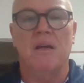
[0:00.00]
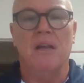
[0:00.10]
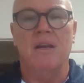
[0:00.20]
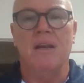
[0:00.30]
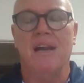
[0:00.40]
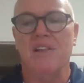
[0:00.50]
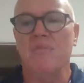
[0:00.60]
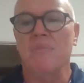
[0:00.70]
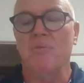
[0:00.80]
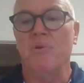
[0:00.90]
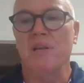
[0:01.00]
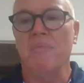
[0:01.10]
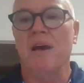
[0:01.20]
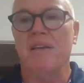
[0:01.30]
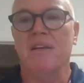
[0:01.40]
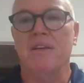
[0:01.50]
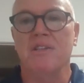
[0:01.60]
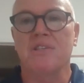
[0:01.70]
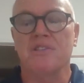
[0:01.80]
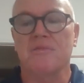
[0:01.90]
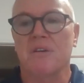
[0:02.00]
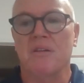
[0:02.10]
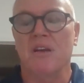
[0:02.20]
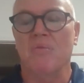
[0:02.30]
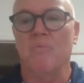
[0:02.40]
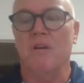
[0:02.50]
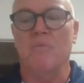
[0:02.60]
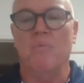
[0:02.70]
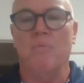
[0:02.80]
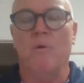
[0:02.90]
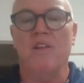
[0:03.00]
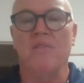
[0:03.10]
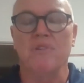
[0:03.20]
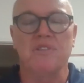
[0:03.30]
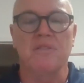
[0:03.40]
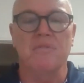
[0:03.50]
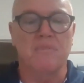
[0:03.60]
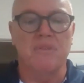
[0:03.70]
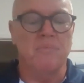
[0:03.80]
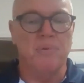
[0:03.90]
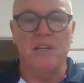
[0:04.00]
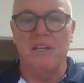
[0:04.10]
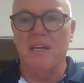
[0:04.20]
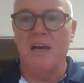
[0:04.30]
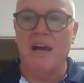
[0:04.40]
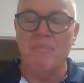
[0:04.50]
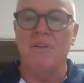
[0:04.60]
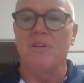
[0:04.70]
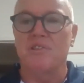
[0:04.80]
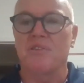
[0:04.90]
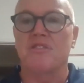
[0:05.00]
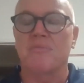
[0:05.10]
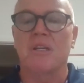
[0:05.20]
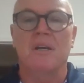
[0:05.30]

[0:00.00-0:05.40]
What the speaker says: And none of them in really bad conditions, and one of them was in completely calm conditions.